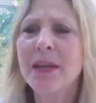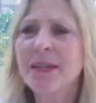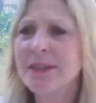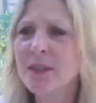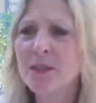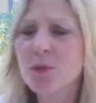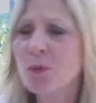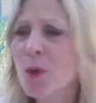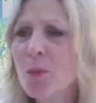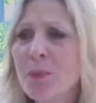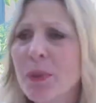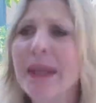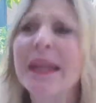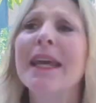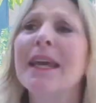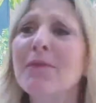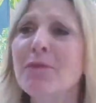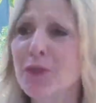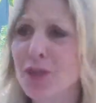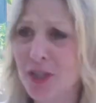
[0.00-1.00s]
I said, you won't
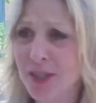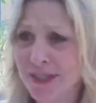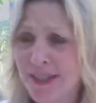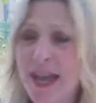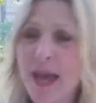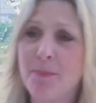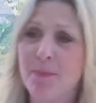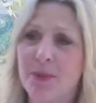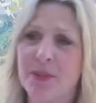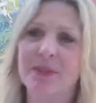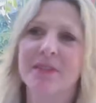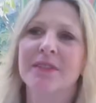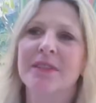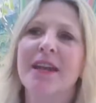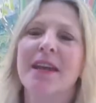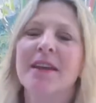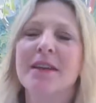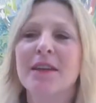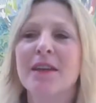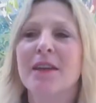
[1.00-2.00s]
believe what just happened. And
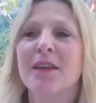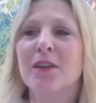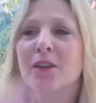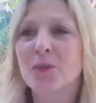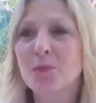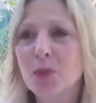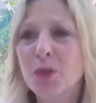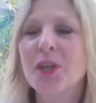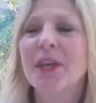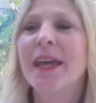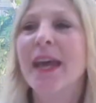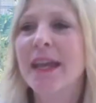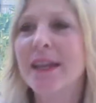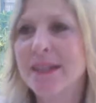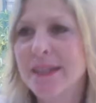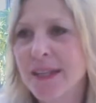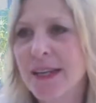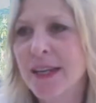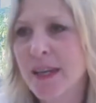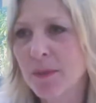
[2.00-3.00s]
I
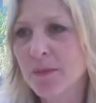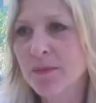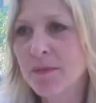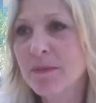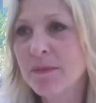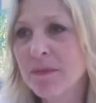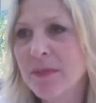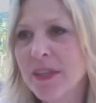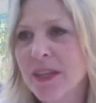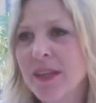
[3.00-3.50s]
communicated to him